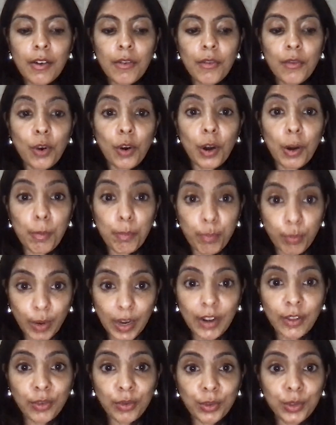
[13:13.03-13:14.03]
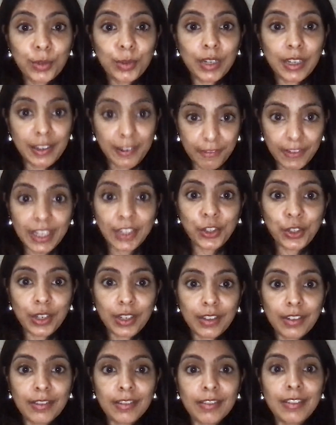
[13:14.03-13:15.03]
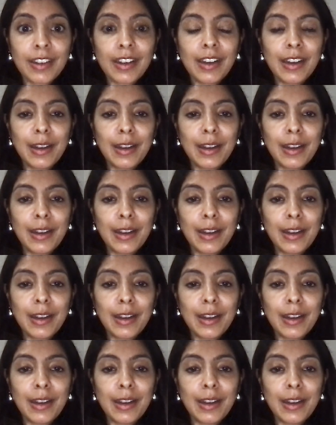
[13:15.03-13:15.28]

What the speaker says: for breakthrough innovation.